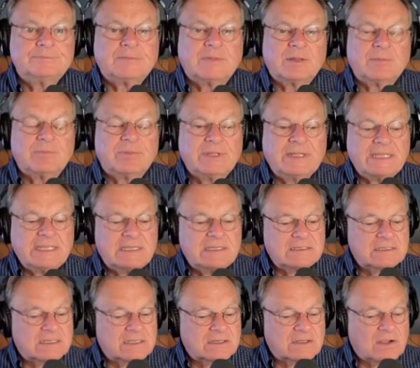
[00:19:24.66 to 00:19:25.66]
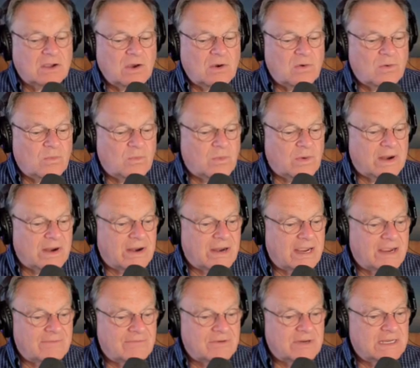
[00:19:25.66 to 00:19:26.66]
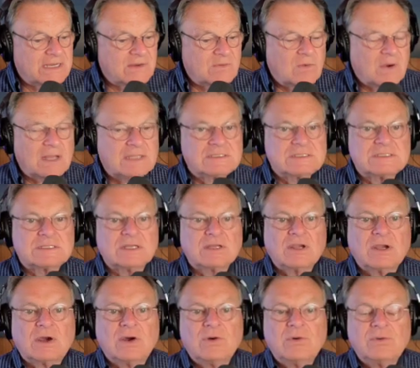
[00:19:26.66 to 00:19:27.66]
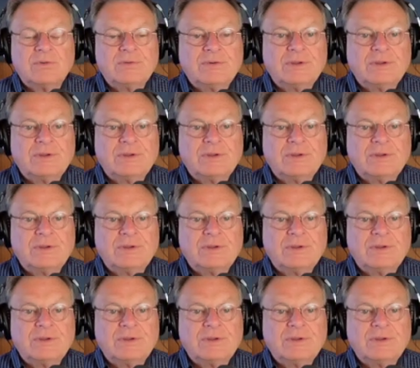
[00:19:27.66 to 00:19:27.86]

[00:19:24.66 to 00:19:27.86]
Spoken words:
Blinken can go wherever he wants to go.